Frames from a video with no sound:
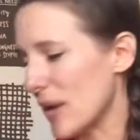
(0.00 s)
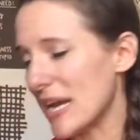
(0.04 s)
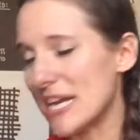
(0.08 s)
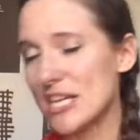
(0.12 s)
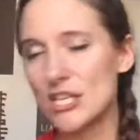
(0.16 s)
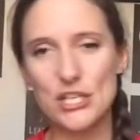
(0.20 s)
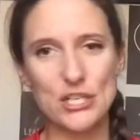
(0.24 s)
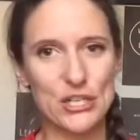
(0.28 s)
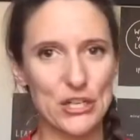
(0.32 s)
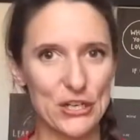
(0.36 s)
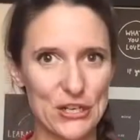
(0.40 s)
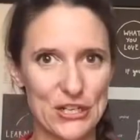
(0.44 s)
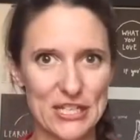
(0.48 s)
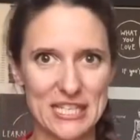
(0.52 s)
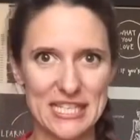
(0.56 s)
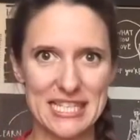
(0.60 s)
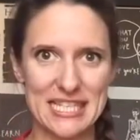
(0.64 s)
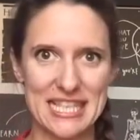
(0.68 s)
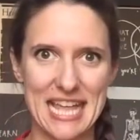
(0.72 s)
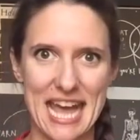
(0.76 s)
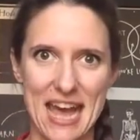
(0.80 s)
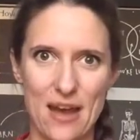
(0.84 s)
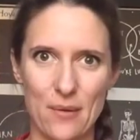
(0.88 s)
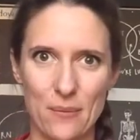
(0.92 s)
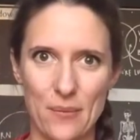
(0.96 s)
race shirts
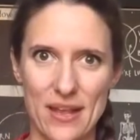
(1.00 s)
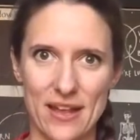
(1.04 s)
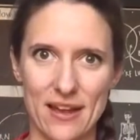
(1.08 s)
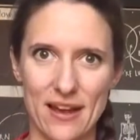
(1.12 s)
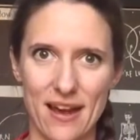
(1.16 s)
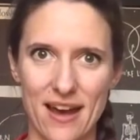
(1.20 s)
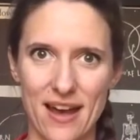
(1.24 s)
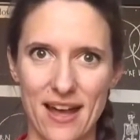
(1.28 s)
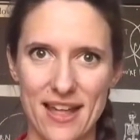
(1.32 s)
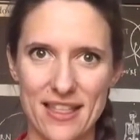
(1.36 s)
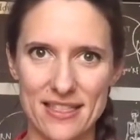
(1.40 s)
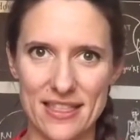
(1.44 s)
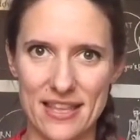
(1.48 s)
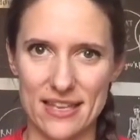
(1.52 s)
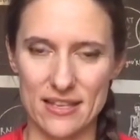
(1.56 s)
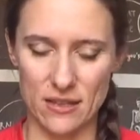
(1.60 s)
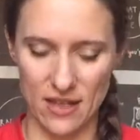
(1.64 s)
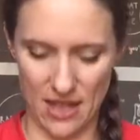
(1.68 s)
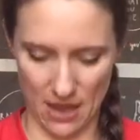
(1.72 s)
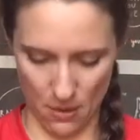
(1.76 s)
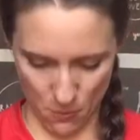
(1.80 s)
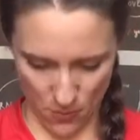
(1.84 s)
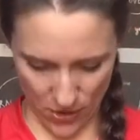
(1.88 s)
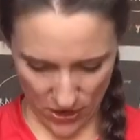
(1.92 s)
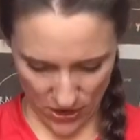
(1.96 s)
that we got,
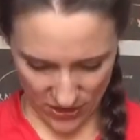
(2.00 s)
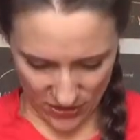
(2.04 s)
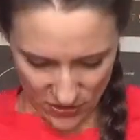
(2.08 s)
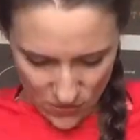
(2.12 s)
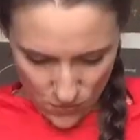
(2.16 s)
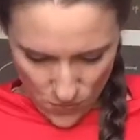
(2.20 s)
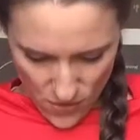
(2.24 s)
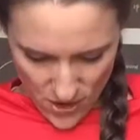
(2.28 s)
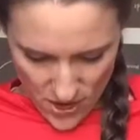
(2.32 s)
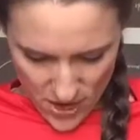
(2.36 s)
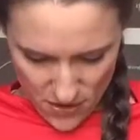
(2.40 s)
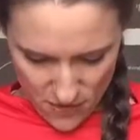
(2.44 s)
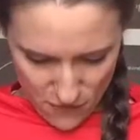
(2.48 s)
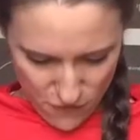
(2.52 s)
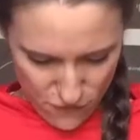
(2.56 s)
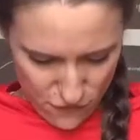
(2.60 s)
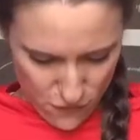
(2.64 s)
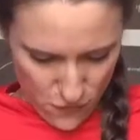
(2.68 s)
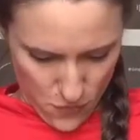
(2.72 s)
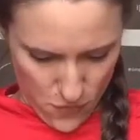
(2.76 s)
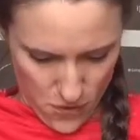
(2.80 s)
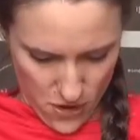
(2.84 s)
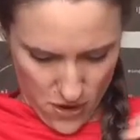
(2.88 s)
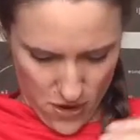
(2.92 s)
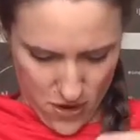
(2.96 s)
the, I'm wearing the one
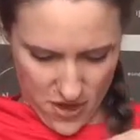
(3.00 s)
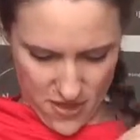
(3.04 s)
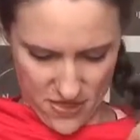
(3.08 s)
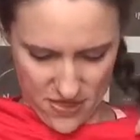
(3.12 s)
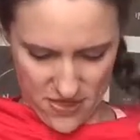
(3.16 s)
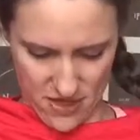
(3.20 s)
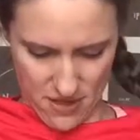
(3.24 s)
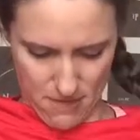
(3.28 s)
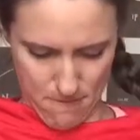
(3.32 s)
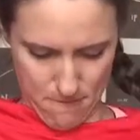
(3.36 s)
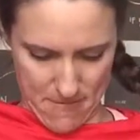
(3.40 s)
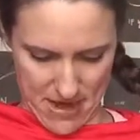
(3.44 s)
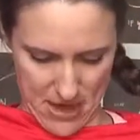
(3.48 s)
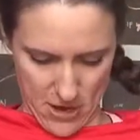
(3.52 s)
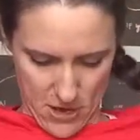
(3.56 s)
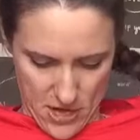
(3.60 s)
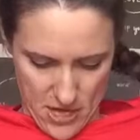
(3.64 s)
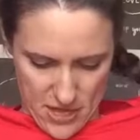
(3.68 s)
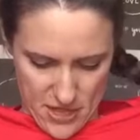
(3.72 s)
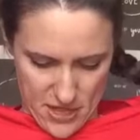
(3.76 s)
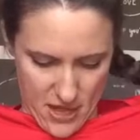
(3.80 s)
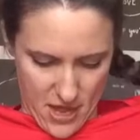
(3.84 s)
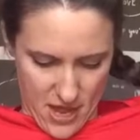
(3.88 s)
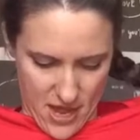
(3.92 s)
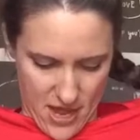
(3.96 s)
for the
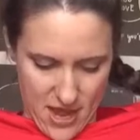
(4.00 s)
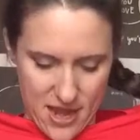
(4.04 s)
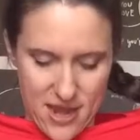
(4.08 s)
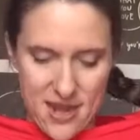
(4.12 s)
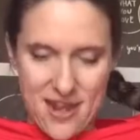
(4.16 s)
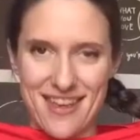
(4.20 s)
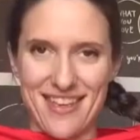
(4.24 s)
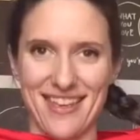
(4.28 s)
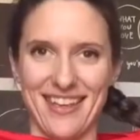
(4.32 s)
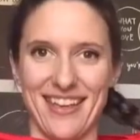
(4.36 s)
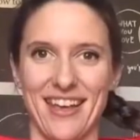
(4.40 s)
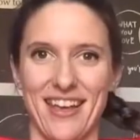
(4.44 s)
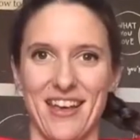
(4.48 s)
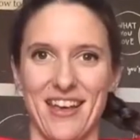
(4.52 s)
marathon,